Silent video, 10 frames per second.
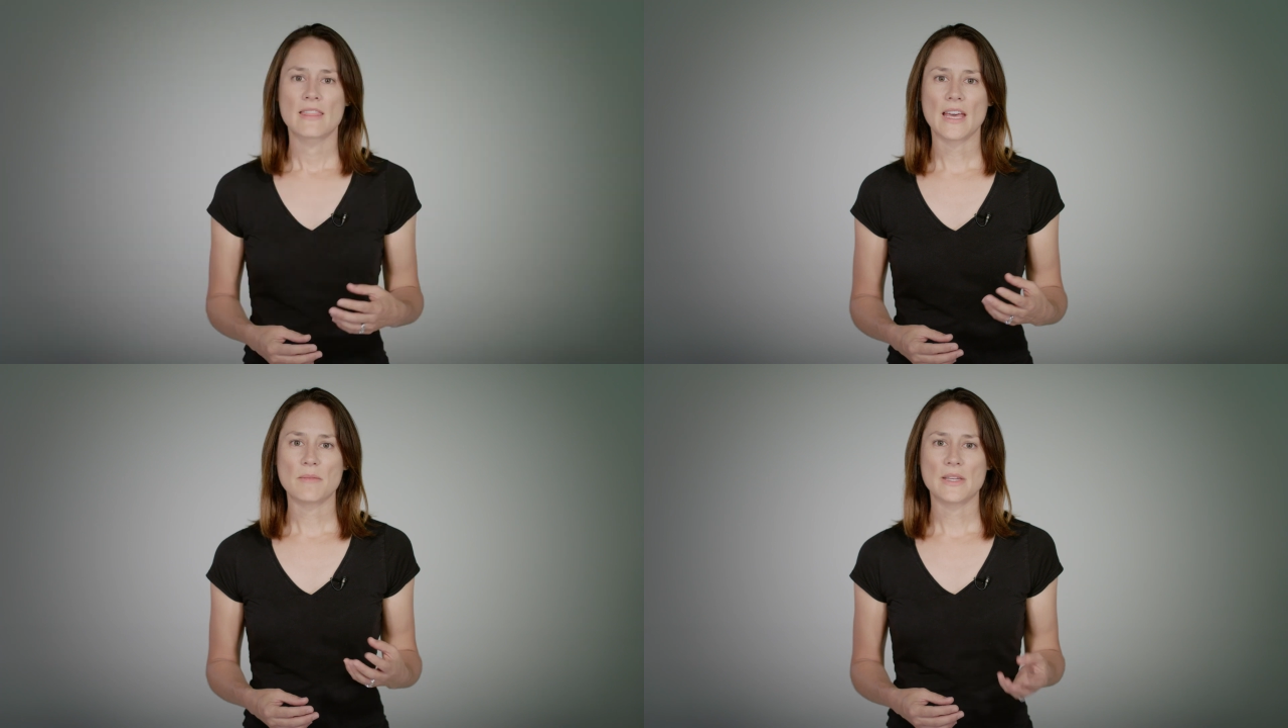
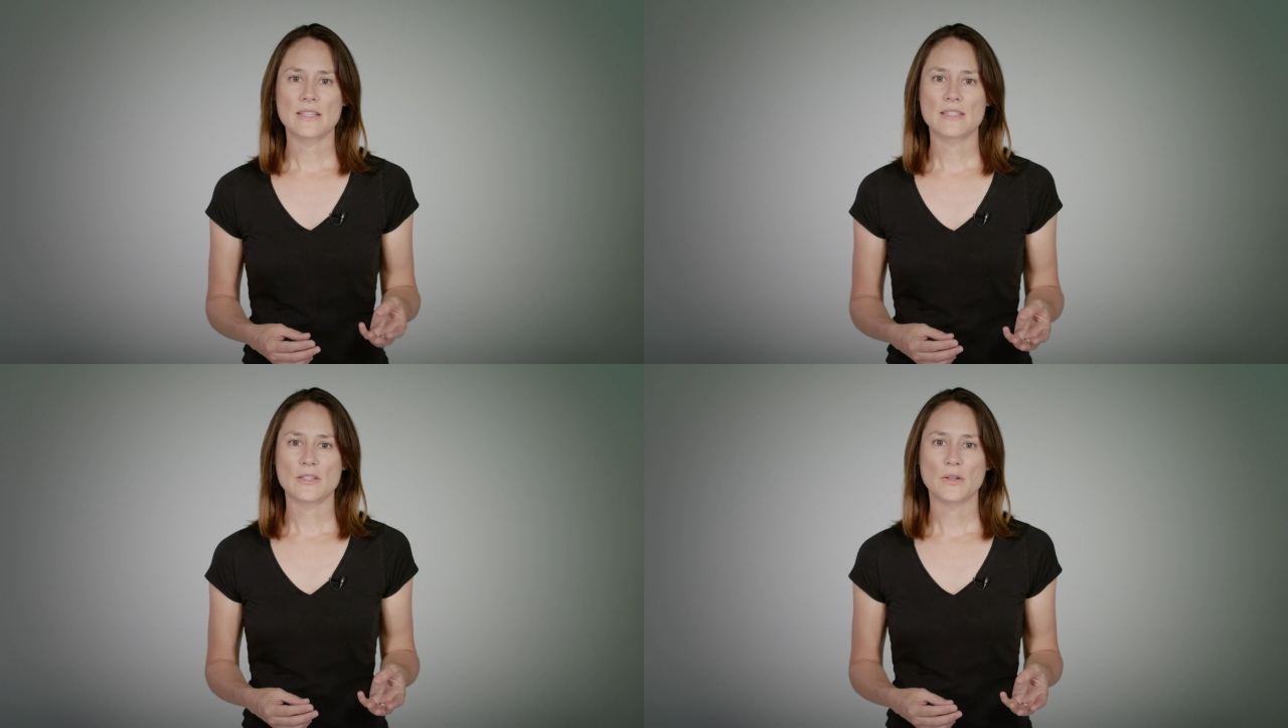That
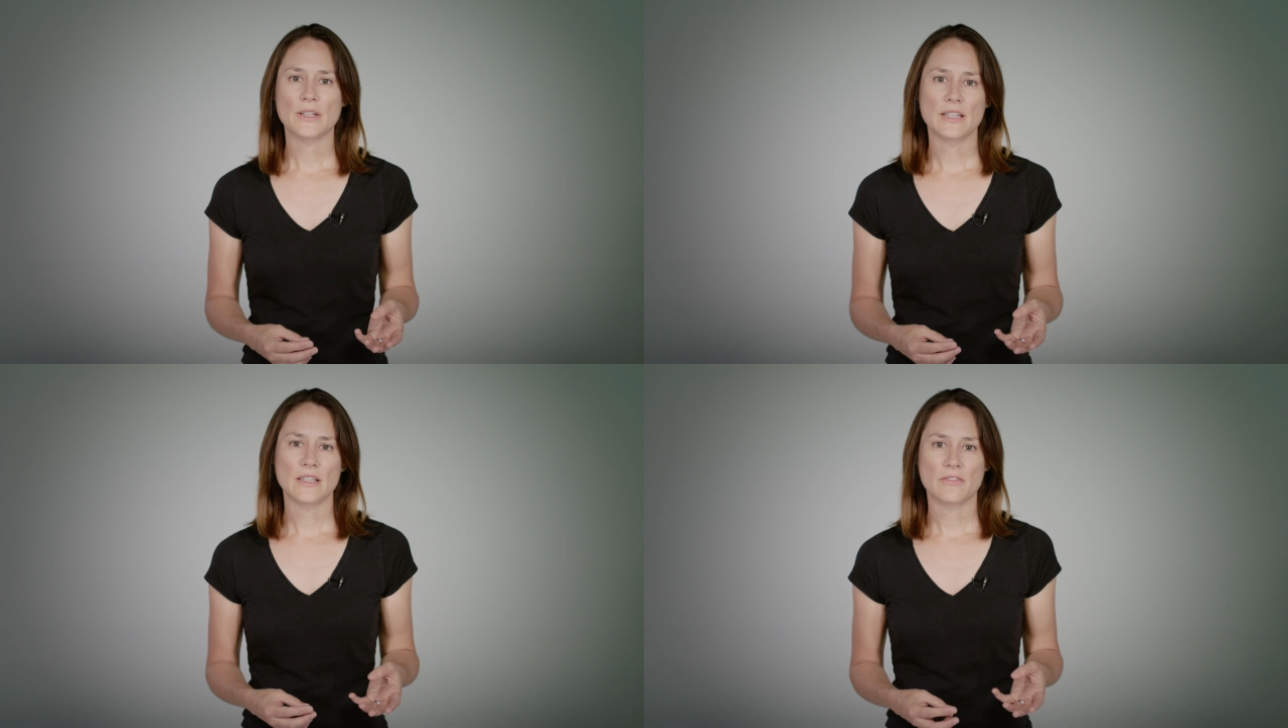means that you're
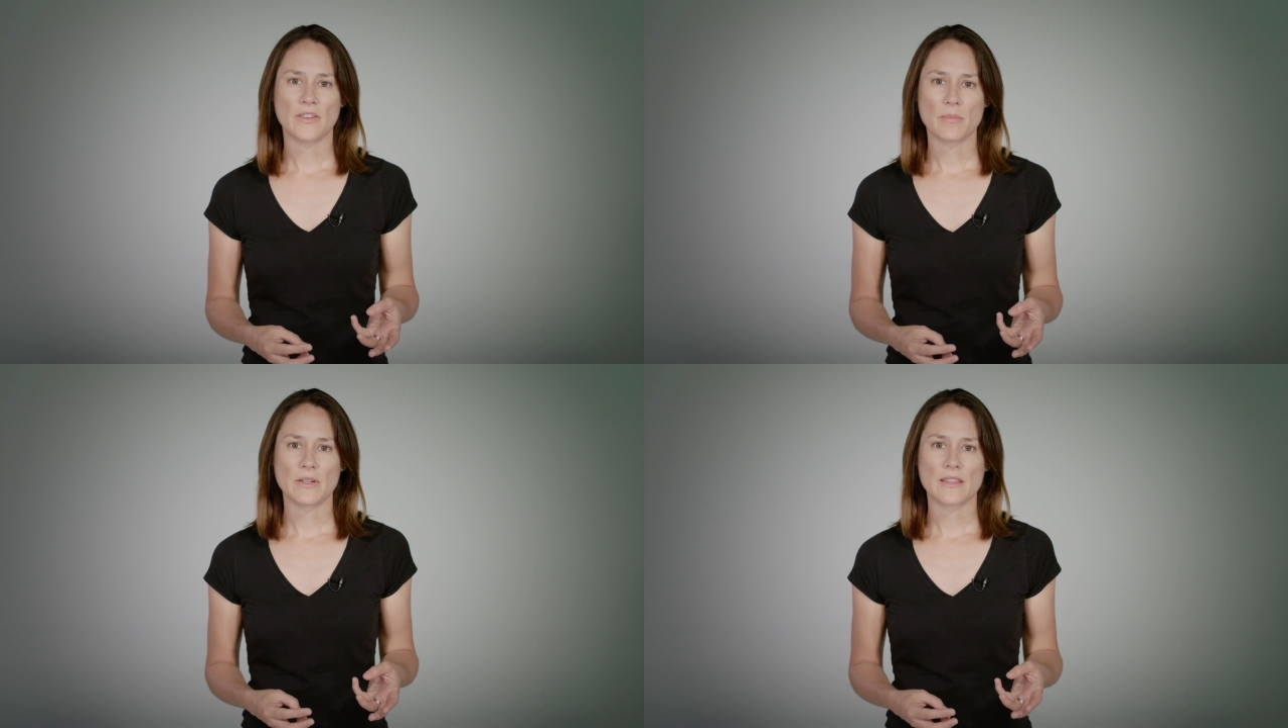getting a
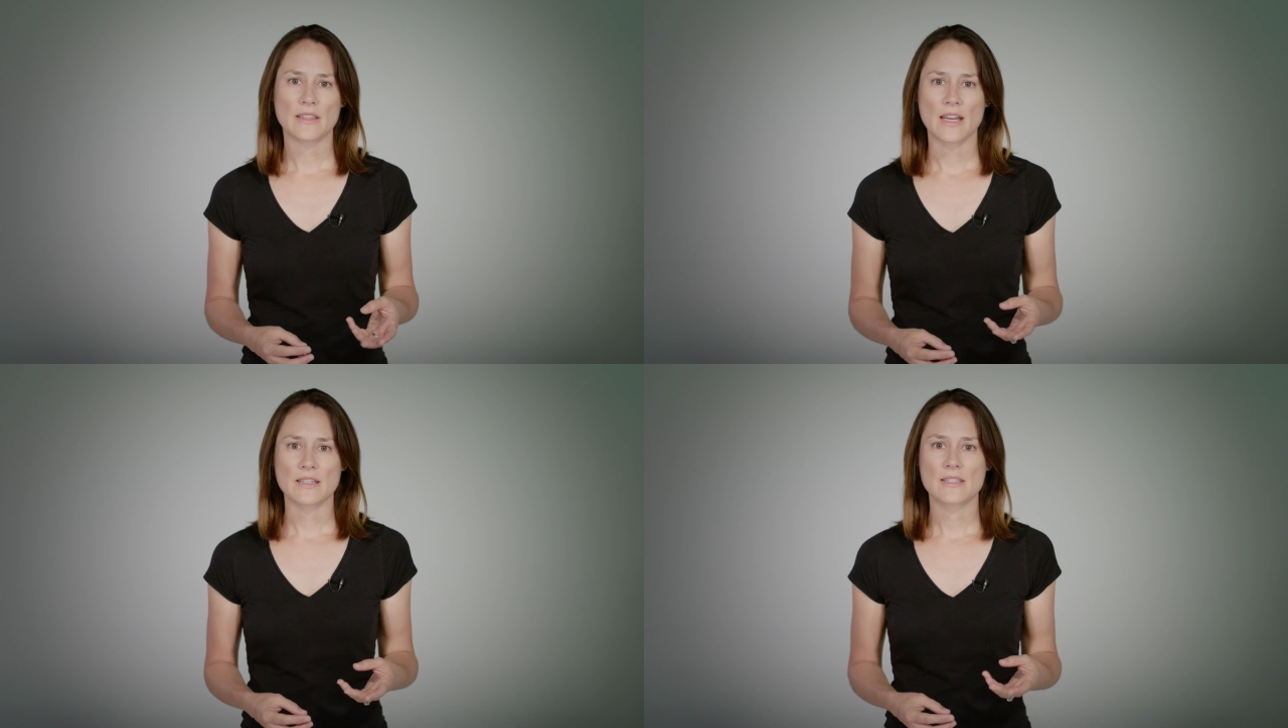fabric
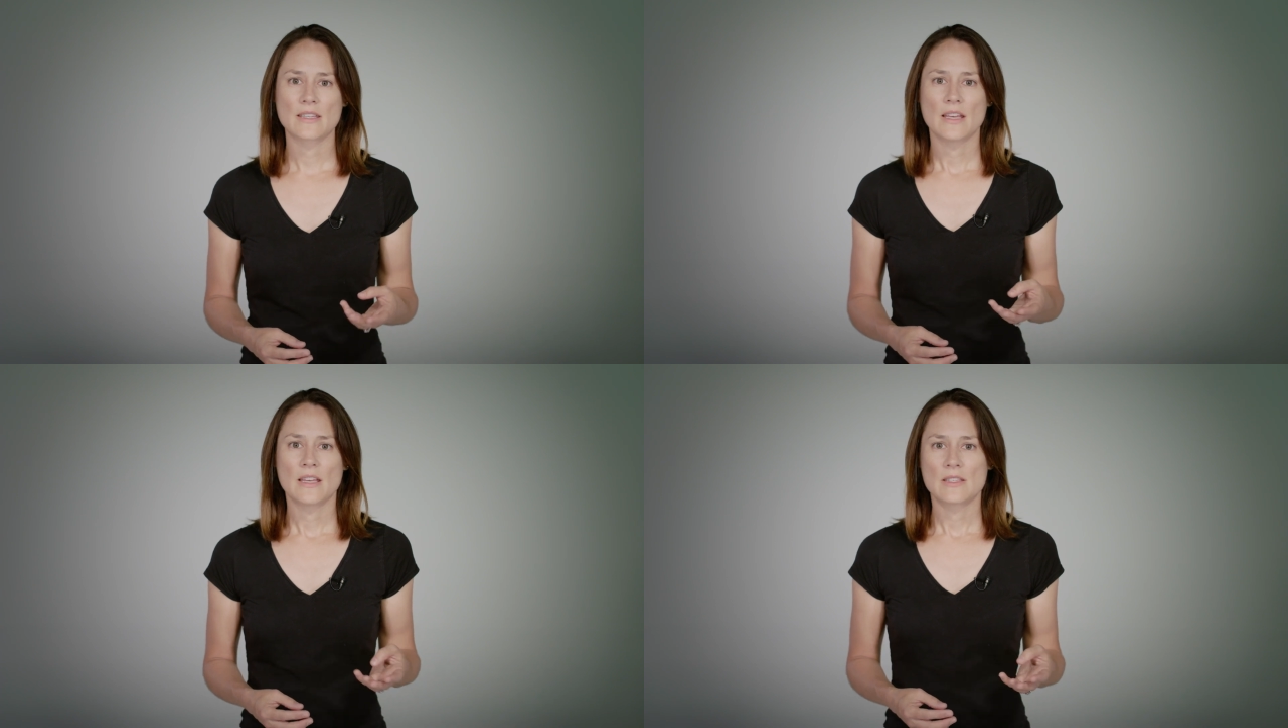that's